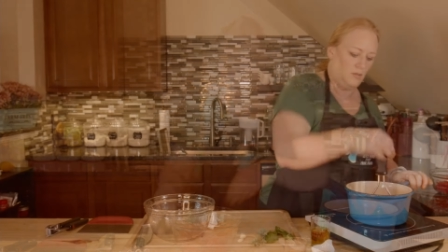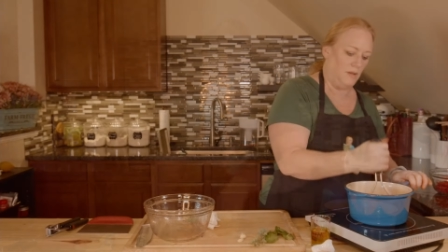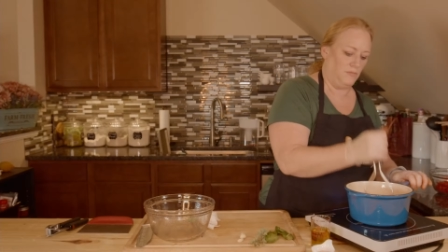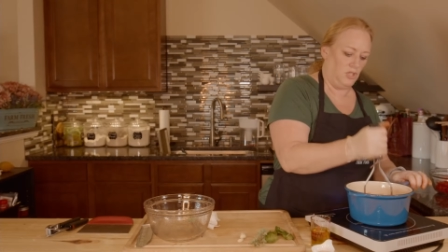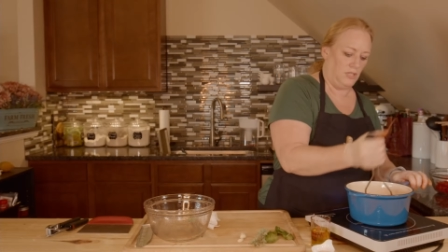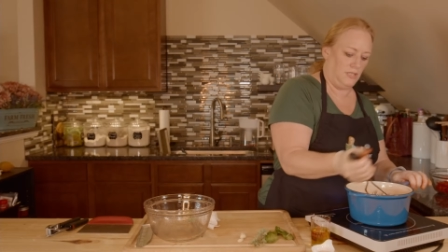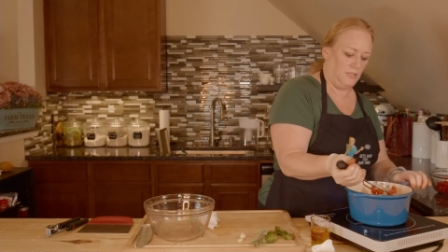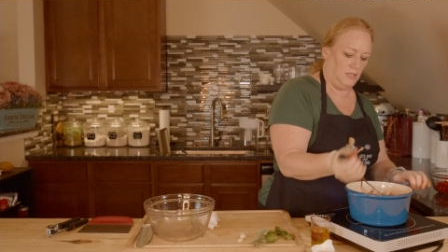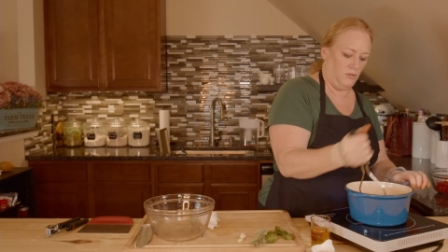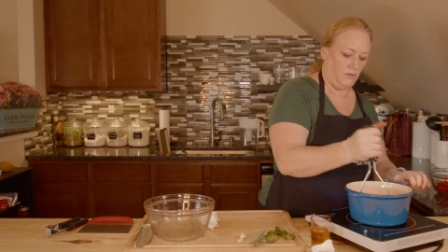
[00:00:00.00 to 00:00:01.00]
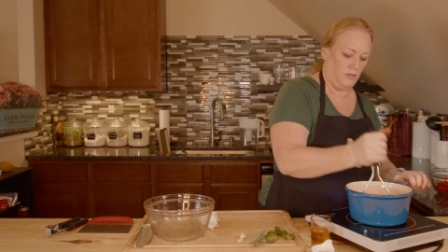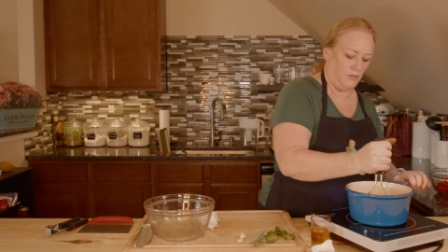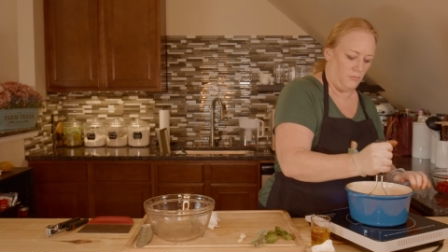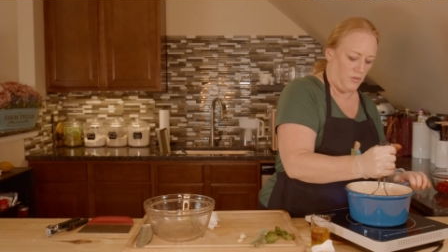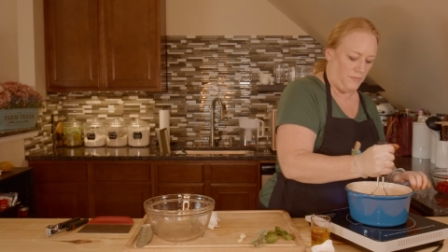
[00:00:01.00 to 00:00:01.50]
I'm just doing a
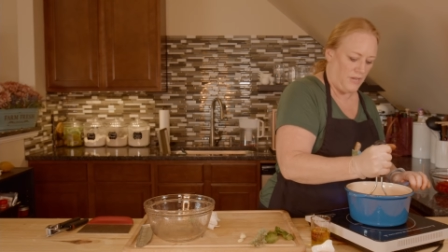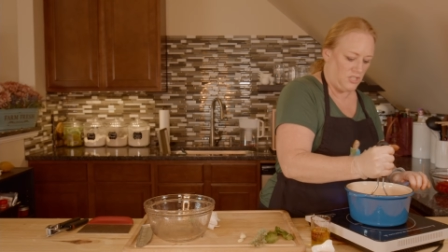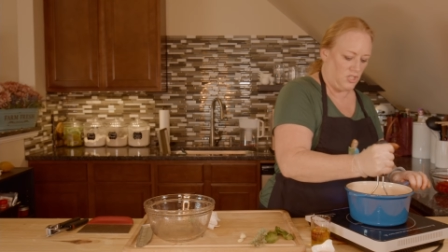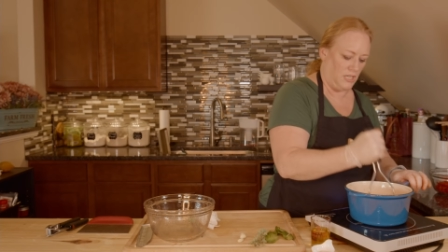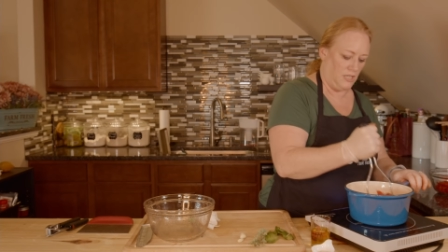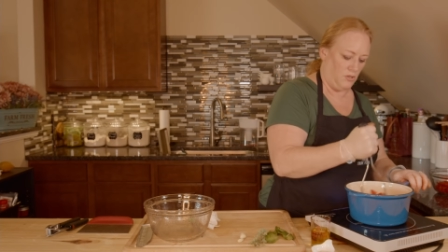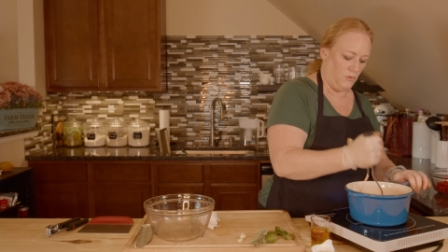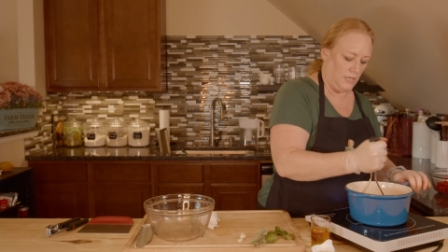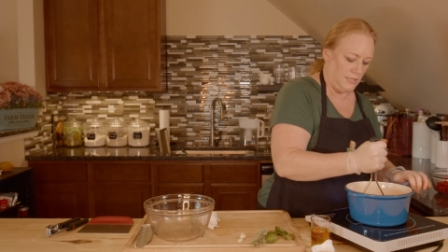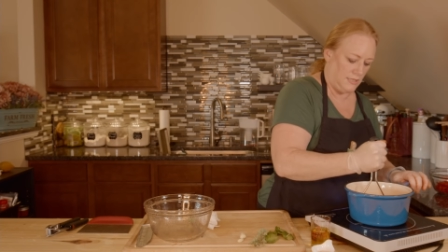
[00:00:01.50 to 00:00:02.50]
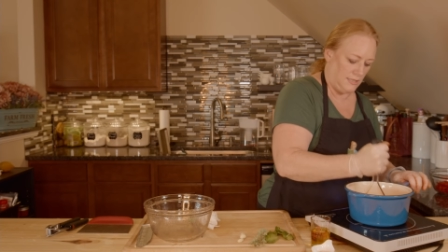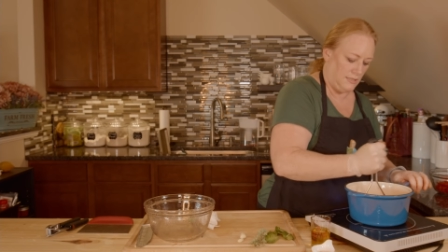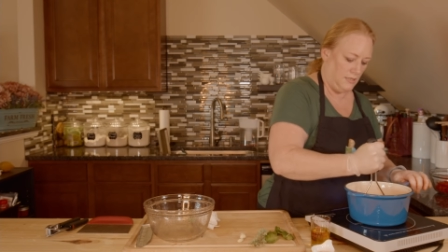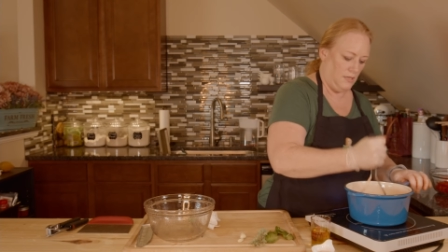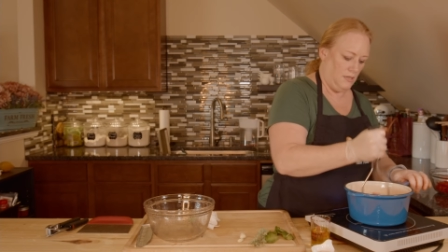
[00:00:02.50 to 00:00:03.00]
little pre-mash to get the ones
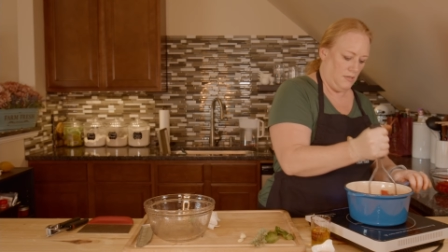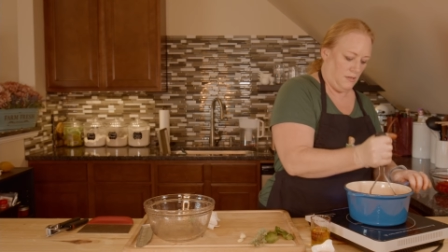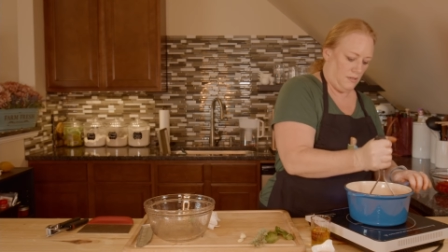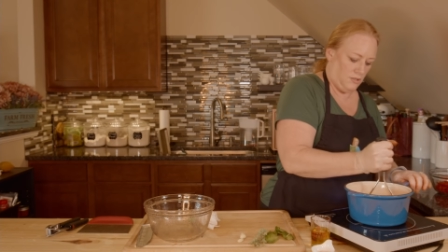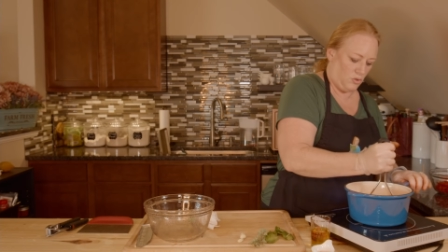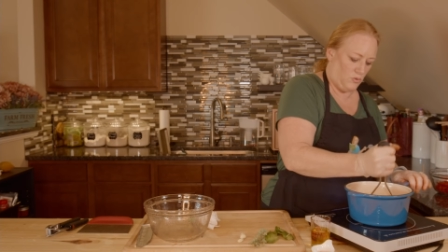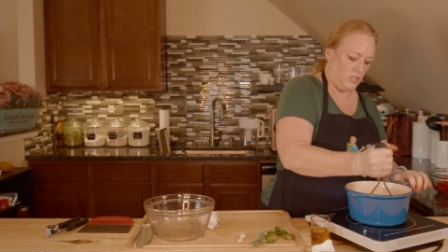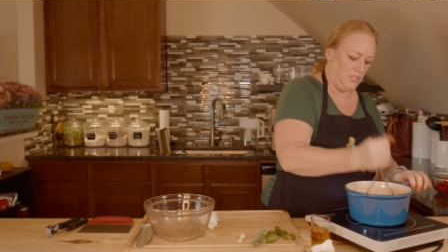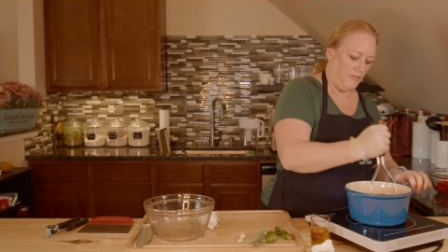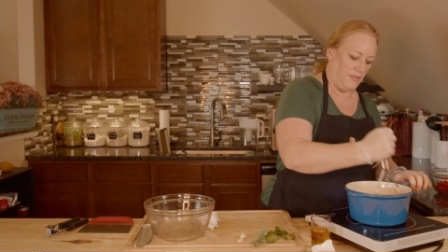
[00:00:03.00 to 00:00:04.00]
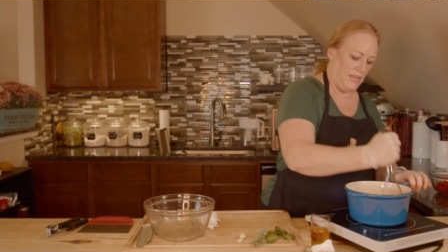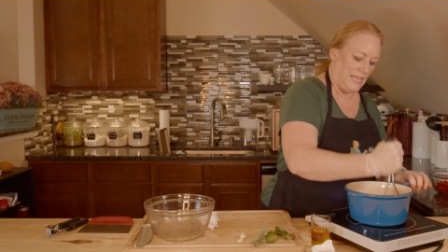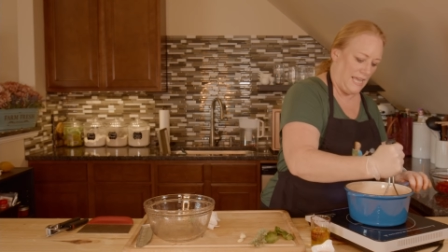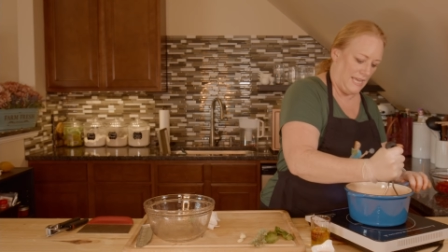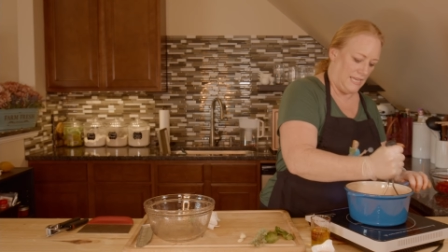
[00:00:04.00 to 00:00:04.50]
squished down that I
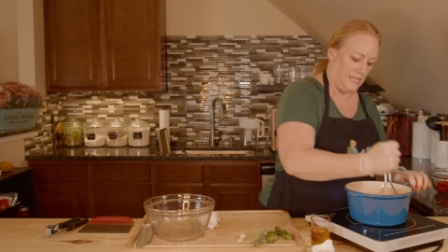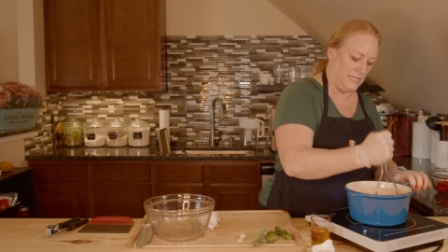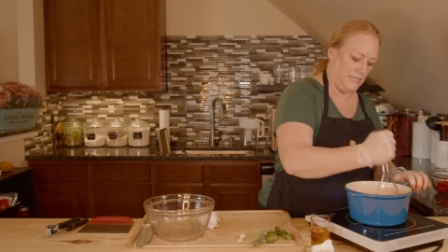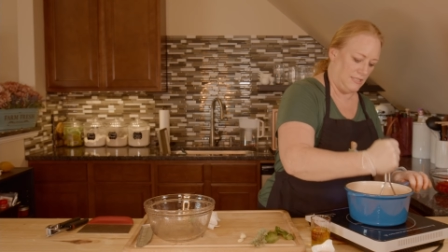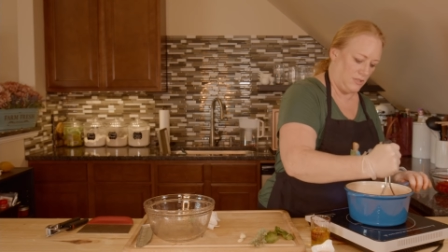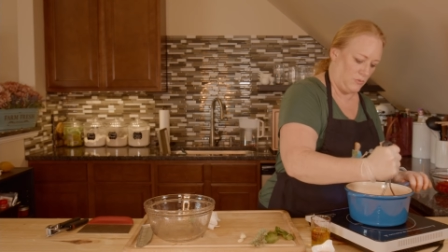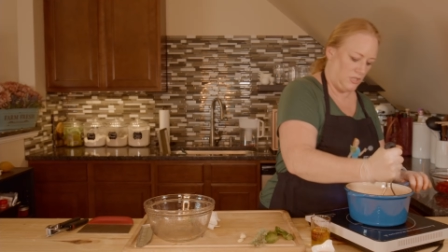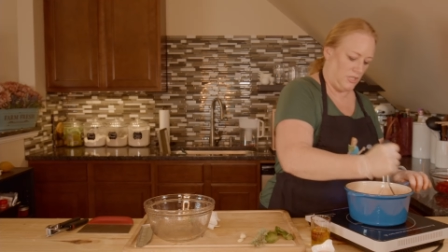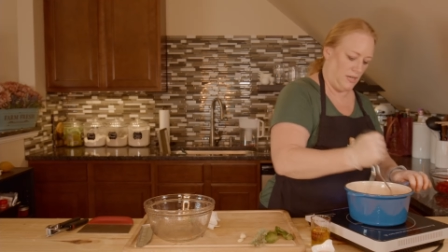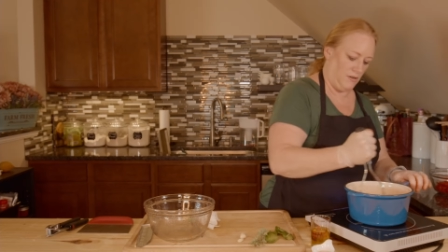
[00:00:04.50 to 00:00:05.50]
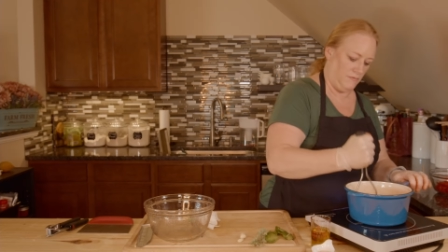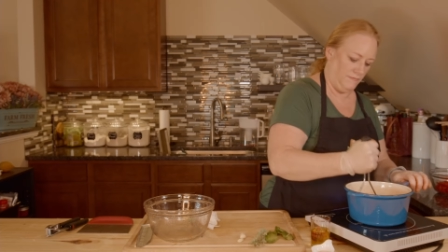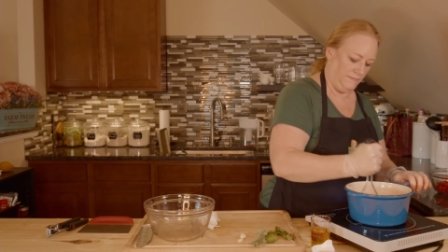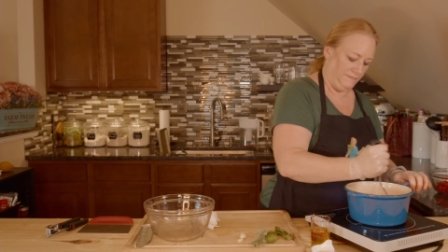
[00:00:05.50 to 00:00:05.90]
can get squished down.